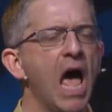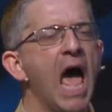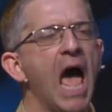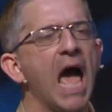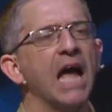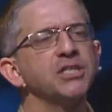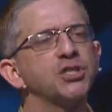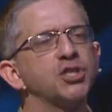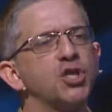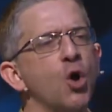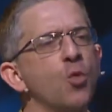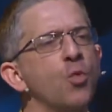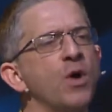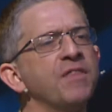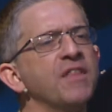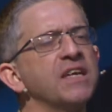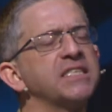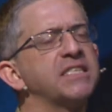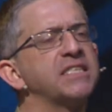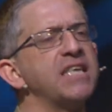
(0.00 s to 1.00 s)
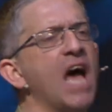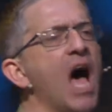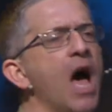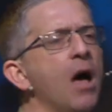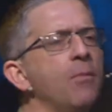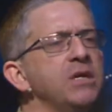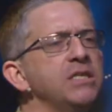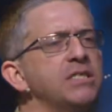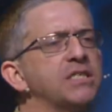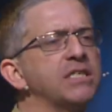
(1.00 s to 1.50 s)
And so when the
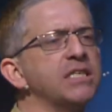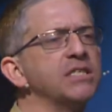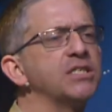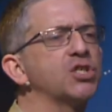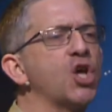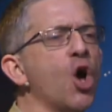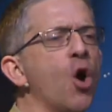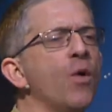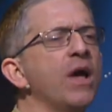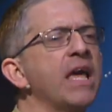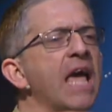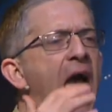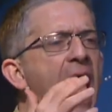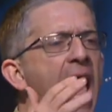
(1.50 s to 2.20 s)
psalmist is going